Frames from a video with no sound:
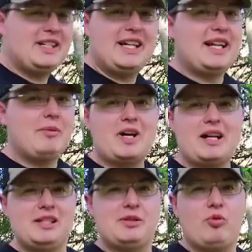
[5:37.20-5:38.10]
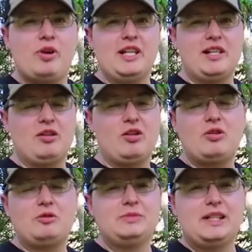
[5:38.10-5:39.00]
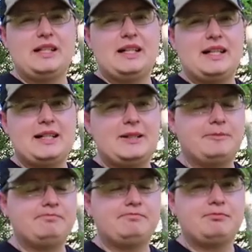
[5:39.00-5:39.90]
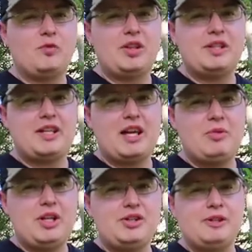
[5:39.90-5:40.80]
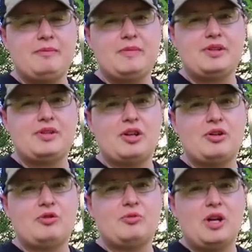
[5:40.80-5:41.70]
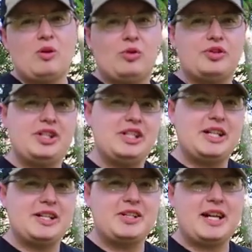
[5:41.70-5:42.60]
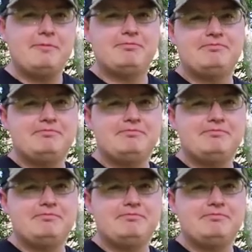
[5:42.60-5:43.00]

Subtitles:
again, I'm not disappointed at all with this ammunition. So we'll see you next time.